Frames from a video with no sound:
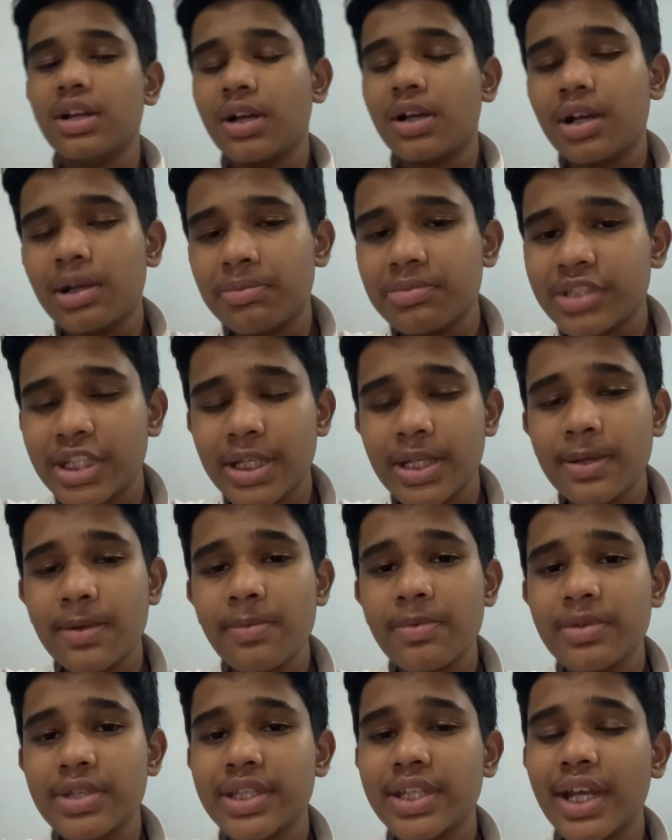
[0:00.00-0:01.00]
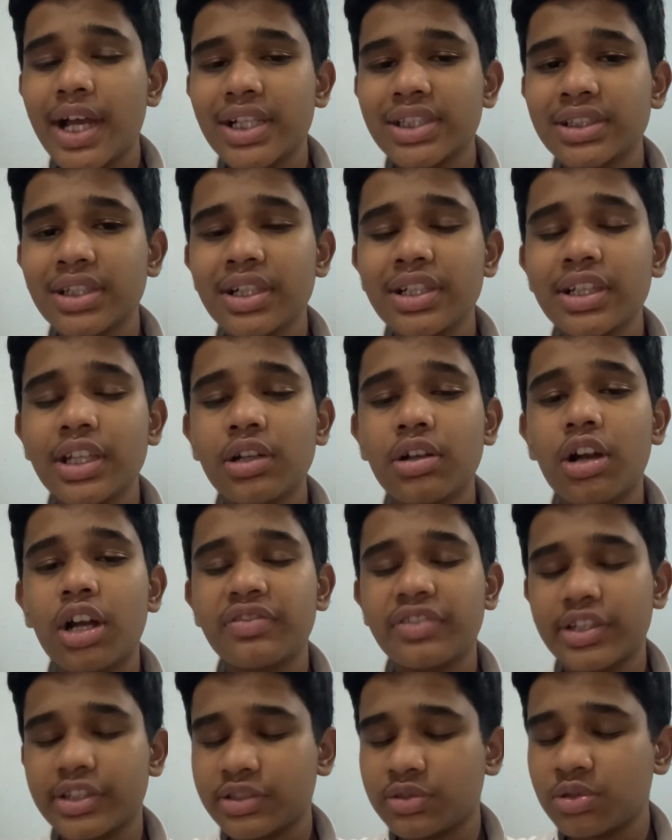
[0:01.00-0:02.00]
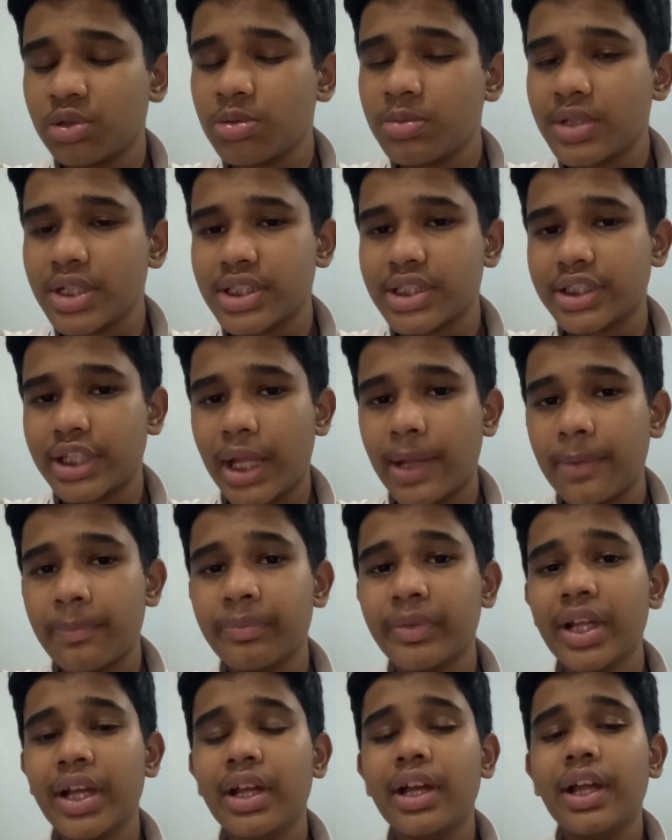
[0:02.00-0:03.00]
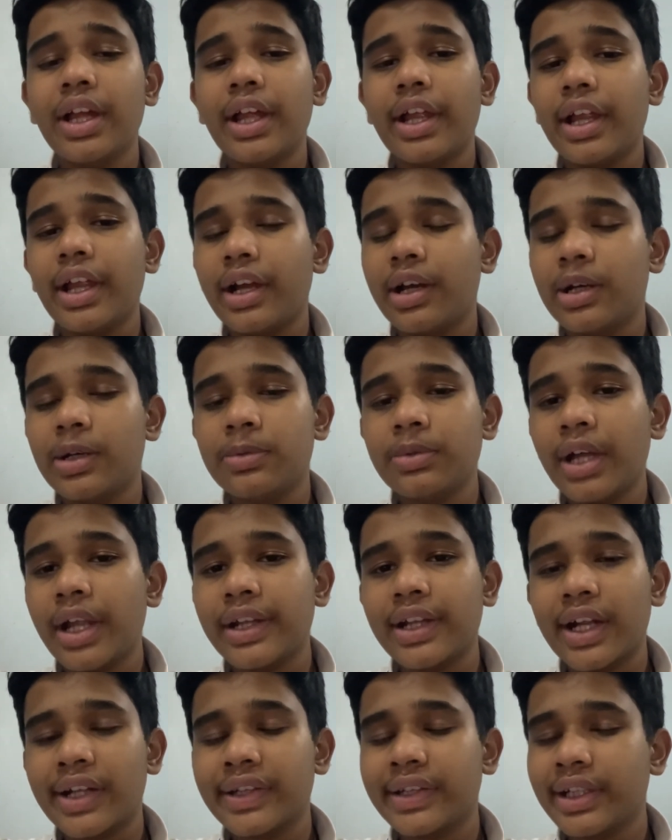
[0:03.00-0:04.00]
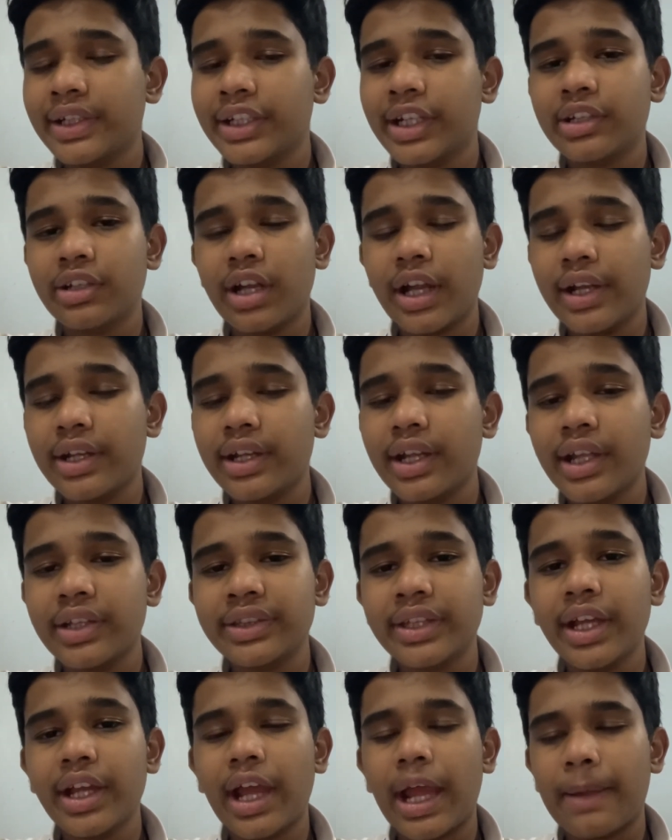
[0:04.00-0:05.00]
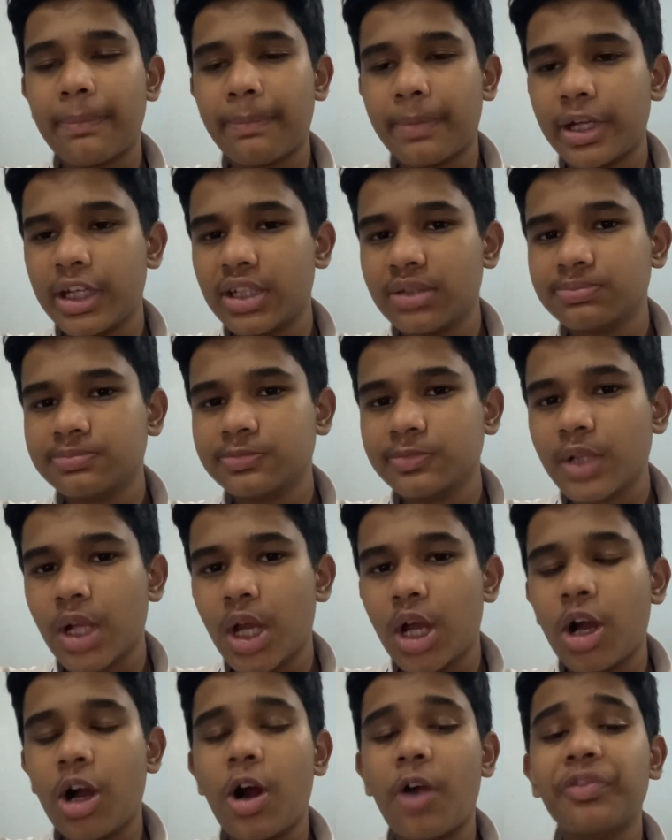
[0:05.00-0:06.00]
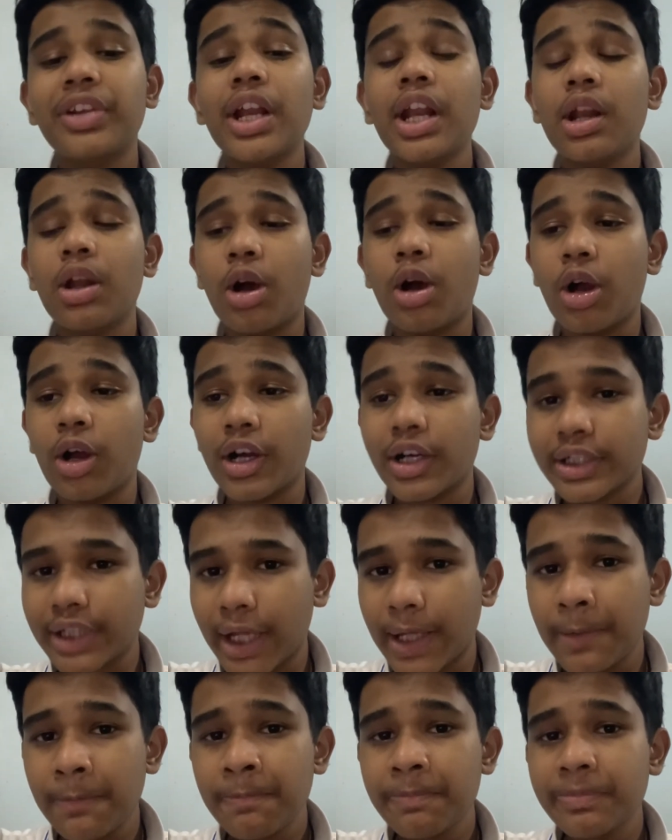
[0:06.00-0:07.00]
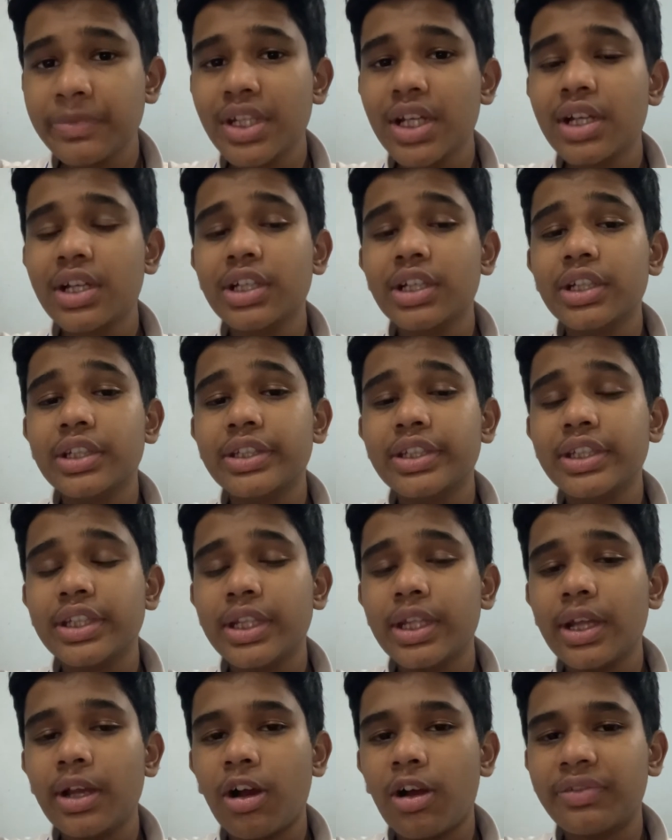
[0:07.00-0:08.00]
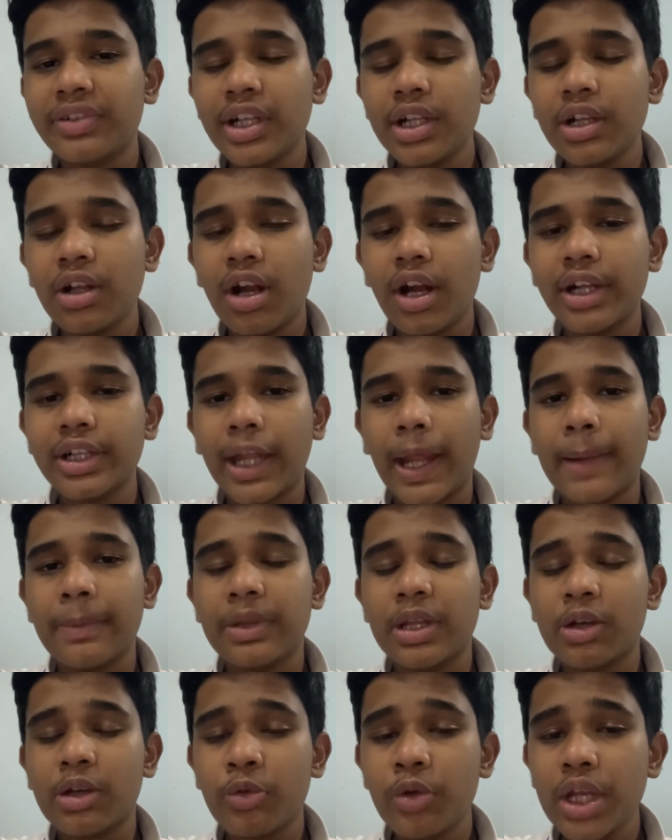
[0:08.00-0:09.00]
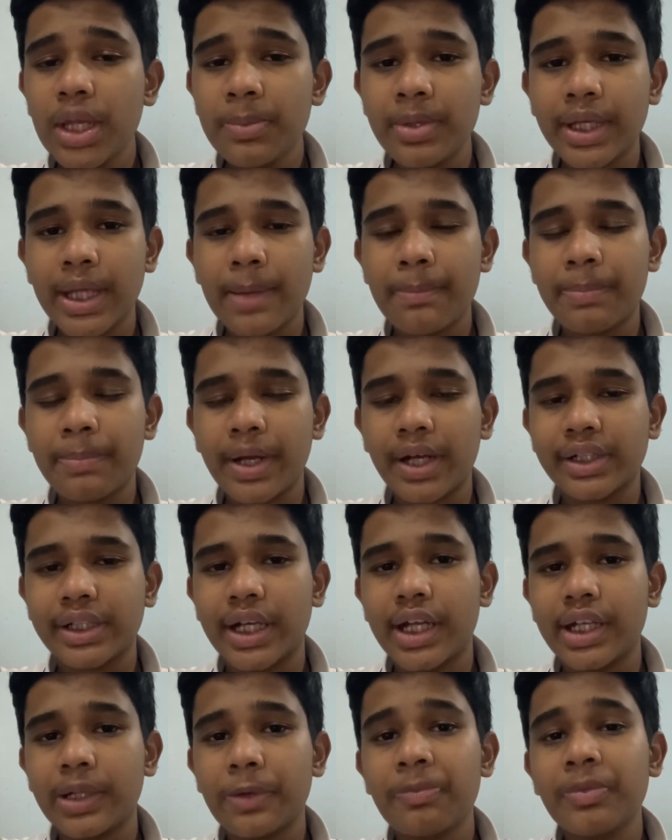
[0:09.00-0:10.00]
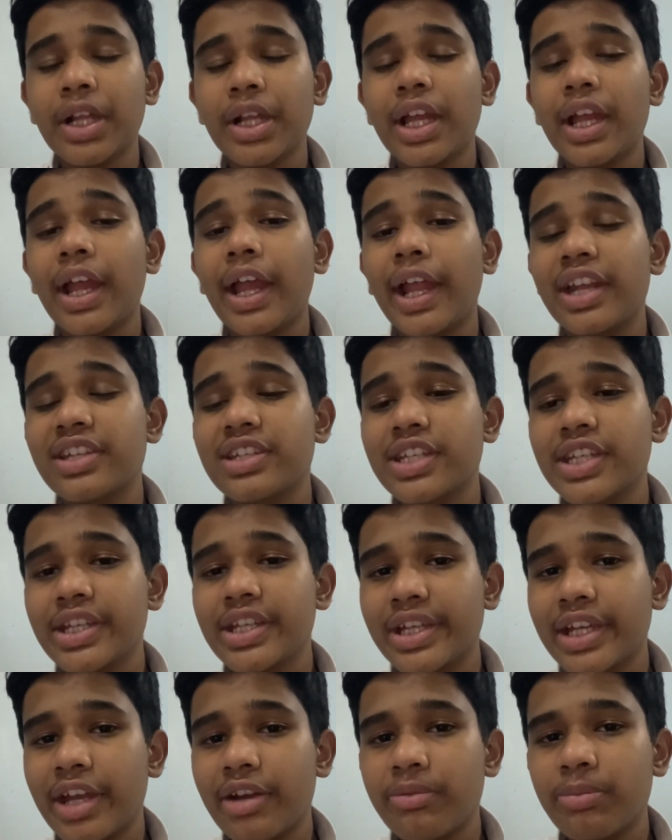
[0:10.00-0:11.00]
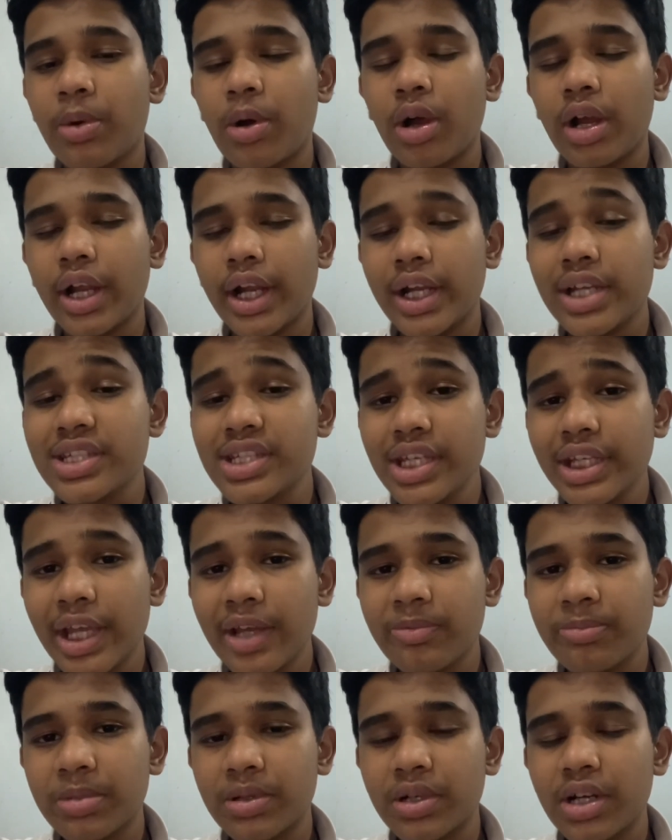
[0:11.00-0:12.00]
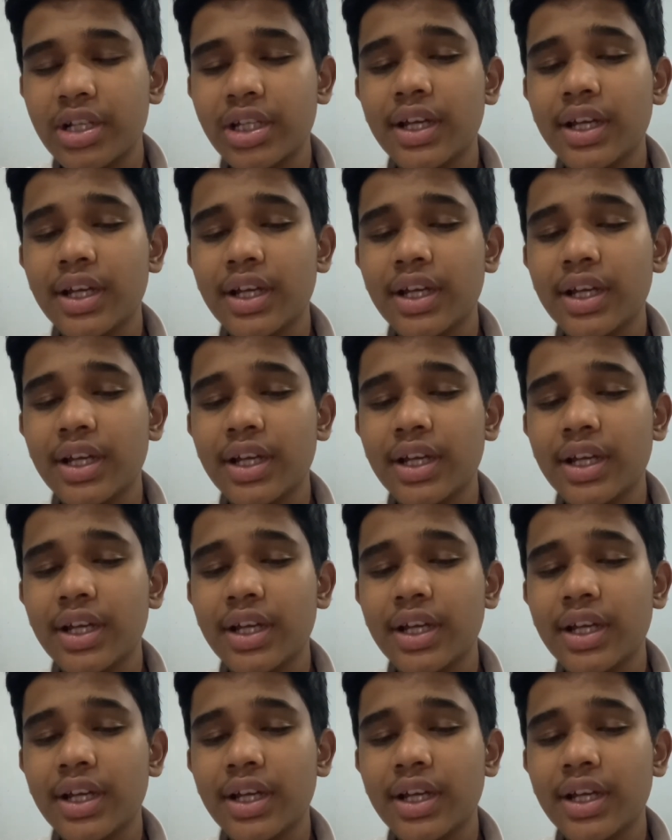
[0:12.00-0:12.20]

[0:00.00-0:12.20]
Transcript: She asked the God for so much time, and nothing happened. After a long time, the queen became pregnant, and she gave birth